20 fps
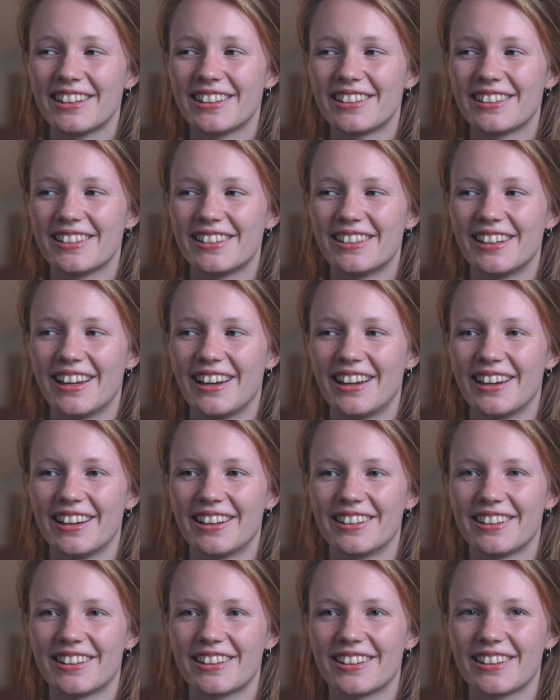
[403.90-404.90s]
today
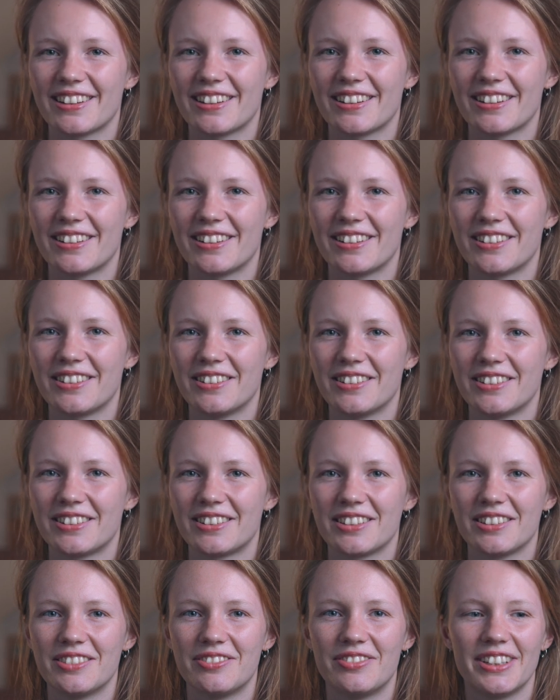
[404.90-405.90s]
and
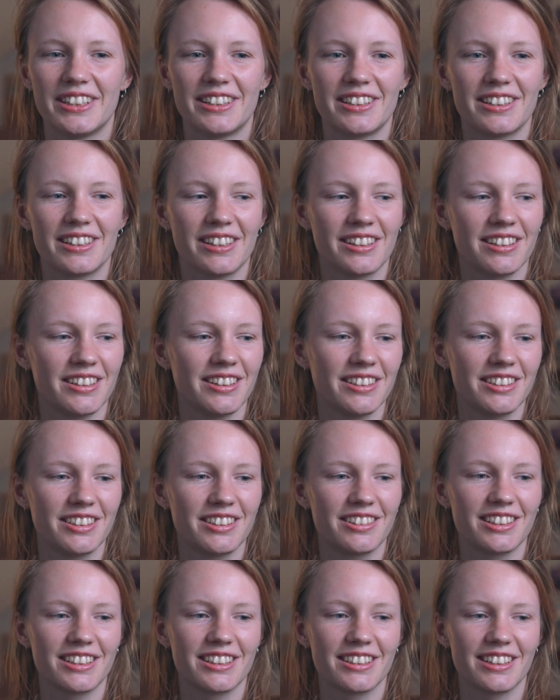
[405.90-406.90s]
also a bit
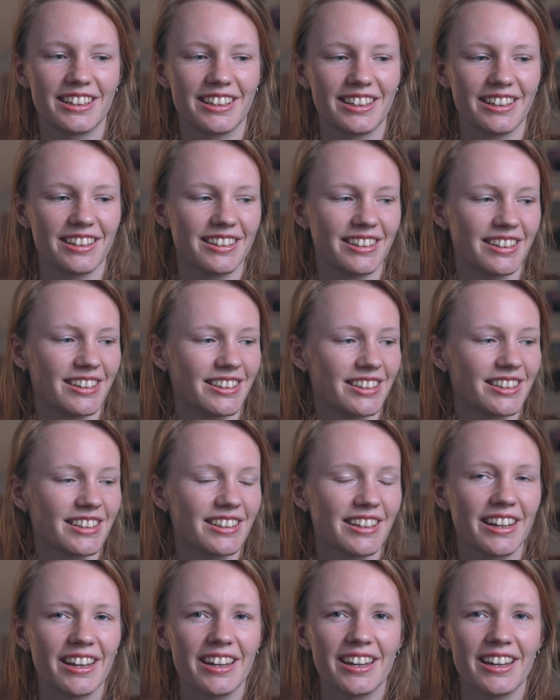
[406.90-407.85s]
drizzling and